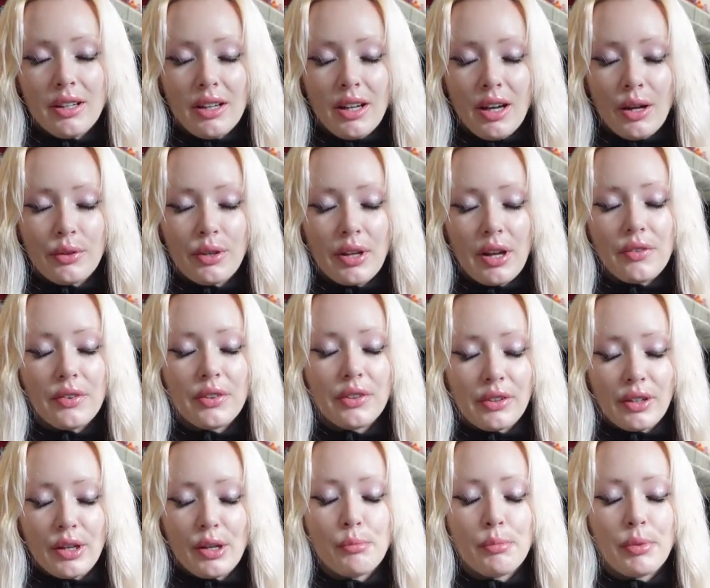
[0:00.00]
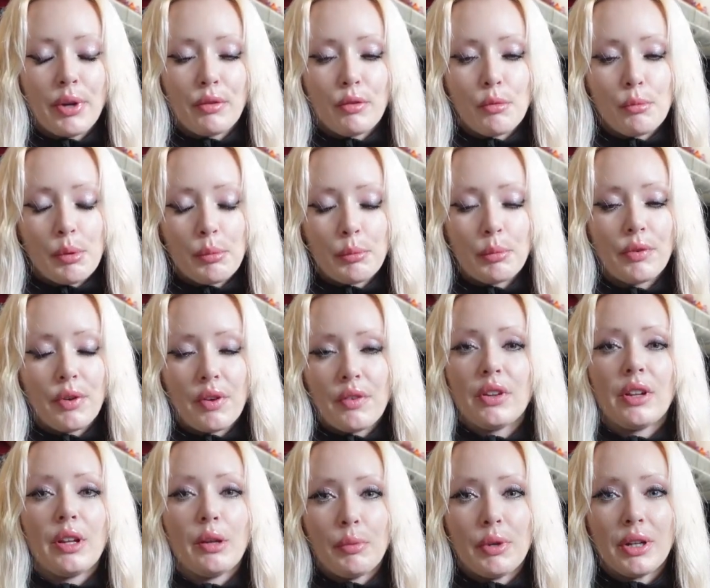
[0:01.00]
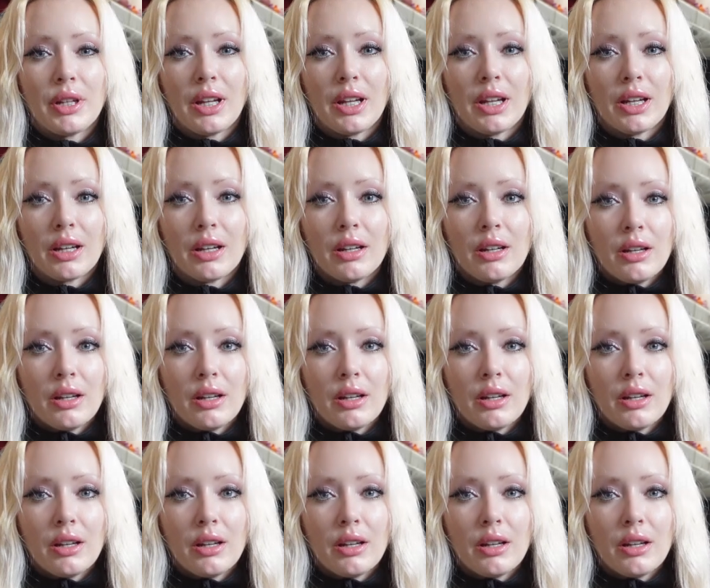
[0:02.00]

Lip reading: I was half asleep, but I remember vividly being like,